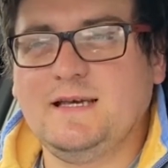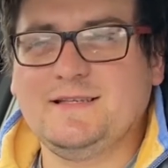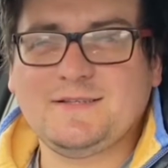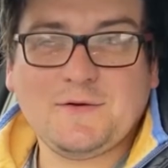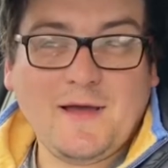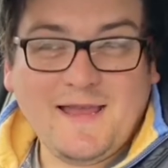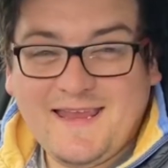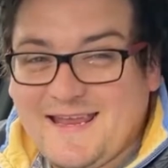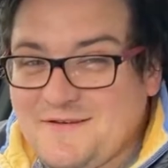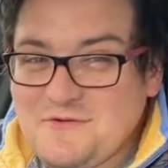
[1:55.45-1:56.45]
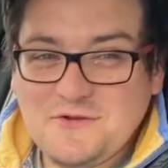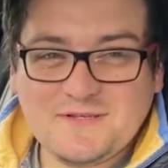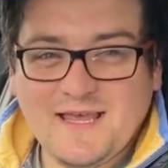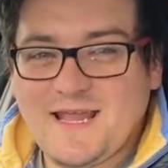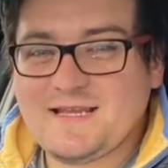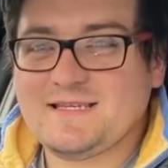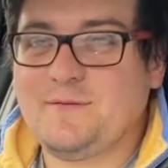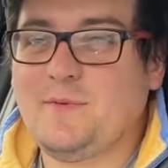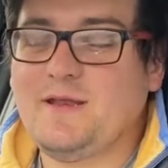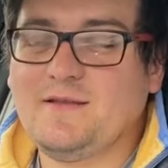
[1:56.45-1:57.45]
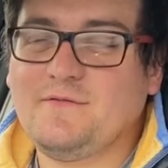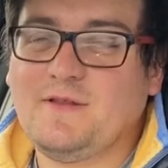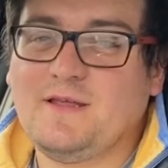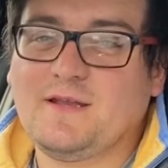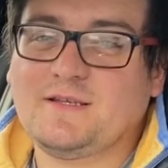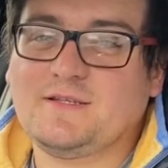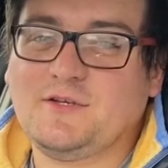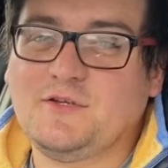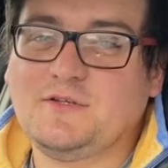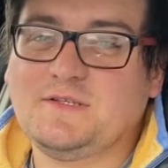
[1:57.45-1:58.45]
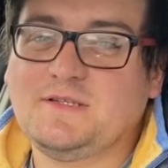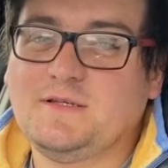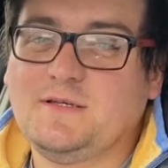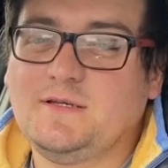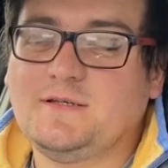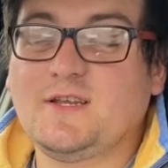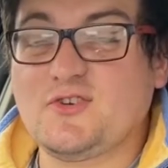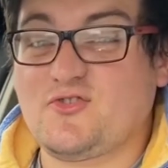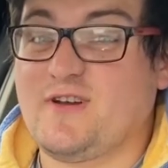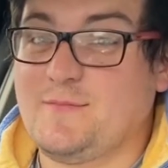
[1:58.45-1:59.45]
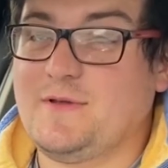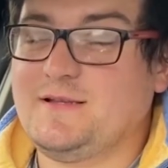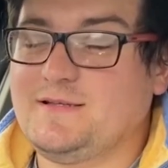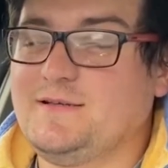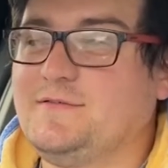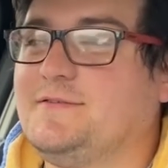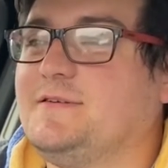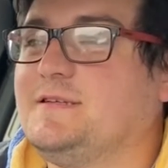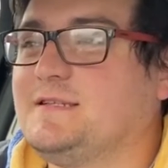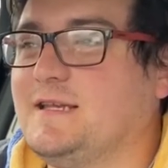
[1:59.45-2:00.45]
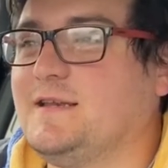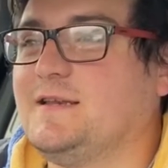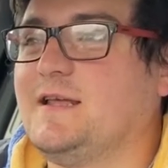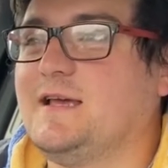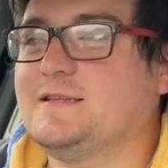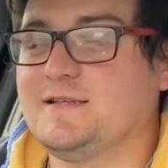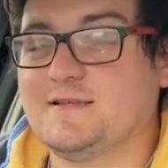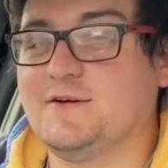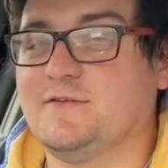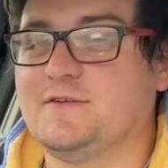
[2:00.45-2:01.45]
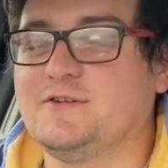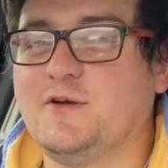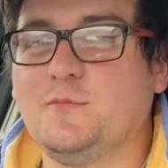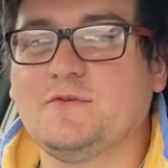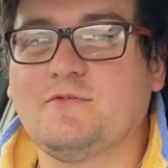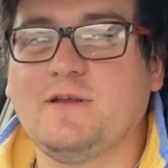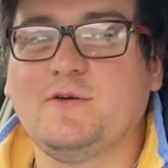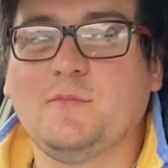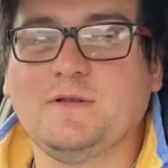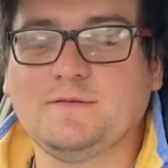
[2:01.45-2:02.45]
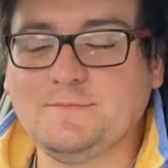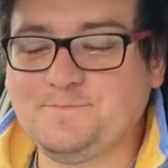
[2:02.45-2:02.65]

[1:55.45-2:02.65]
And so I kind of used that as a bit of an excuse to treat myself, seeing as this coffee shop was reopened.